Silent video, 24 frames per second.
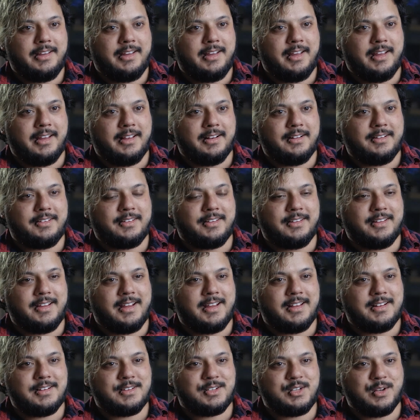
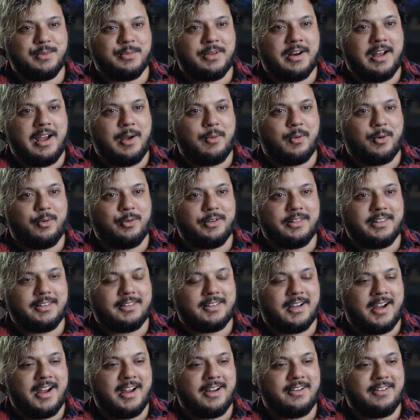and Jim and I were really
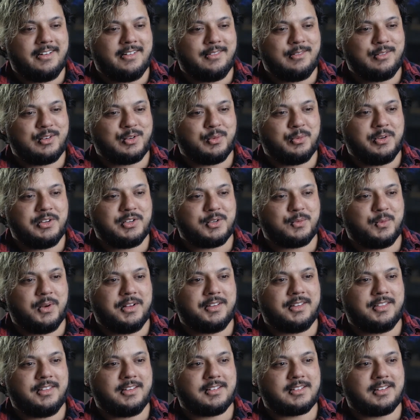tired, and so we just went
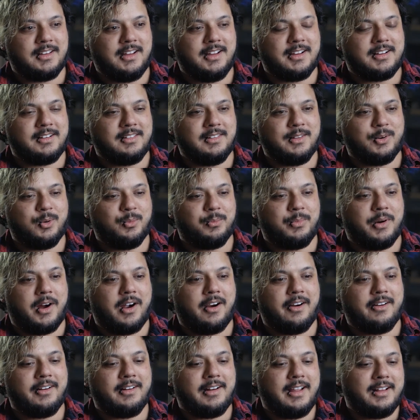to this little
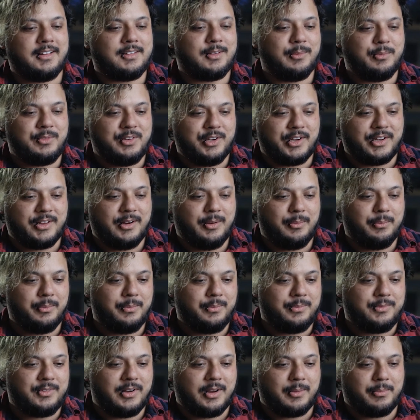bar and ate some chicken and
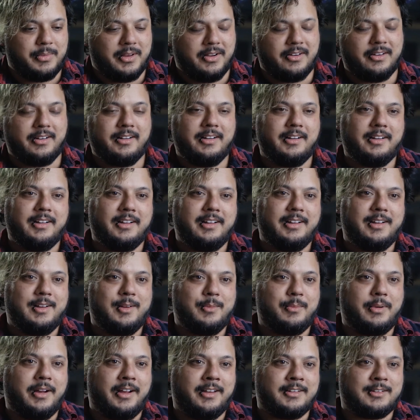drank beer
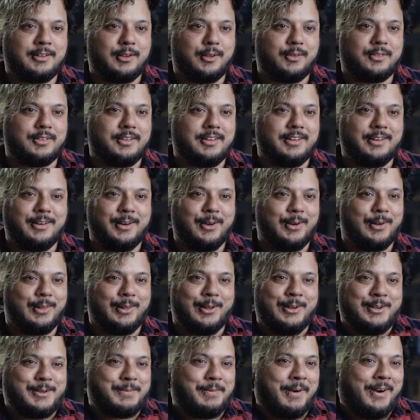by ourselves and didn't get a
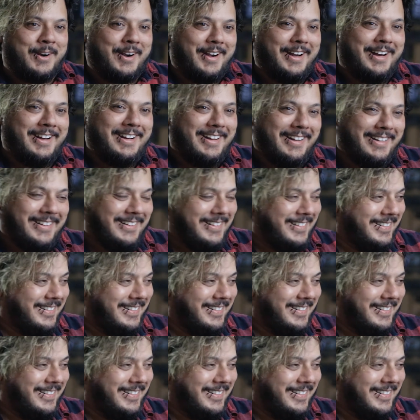launch party.